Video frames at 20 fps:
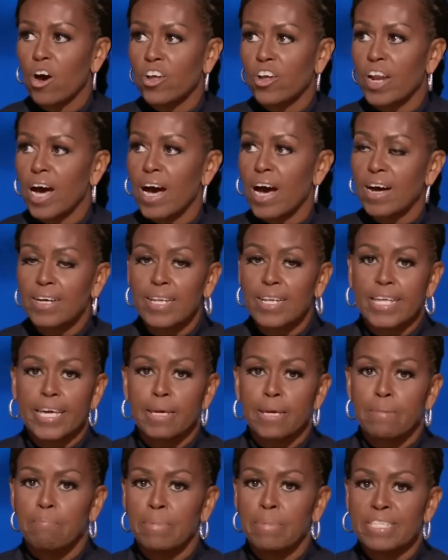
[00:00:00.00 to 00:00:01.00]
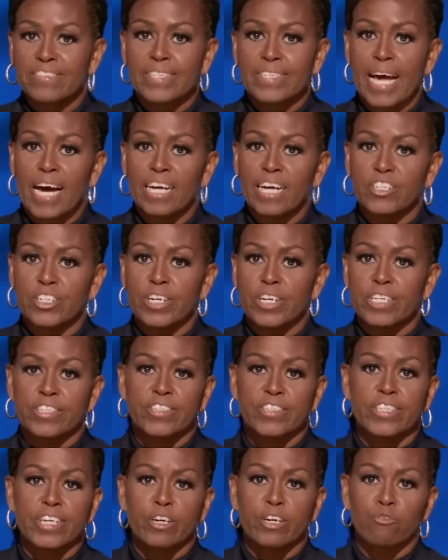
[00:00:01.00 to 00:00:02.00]
on ugly,
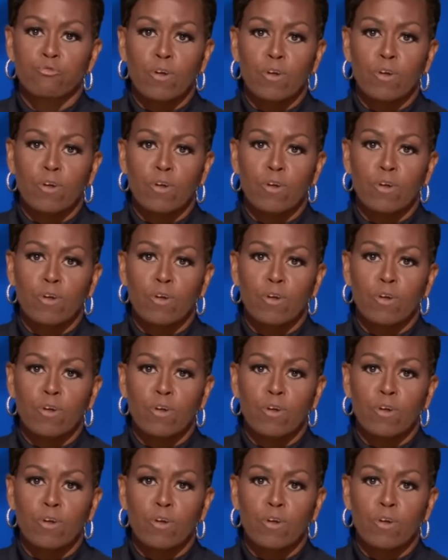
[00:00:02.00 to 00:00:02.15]
misogynistic,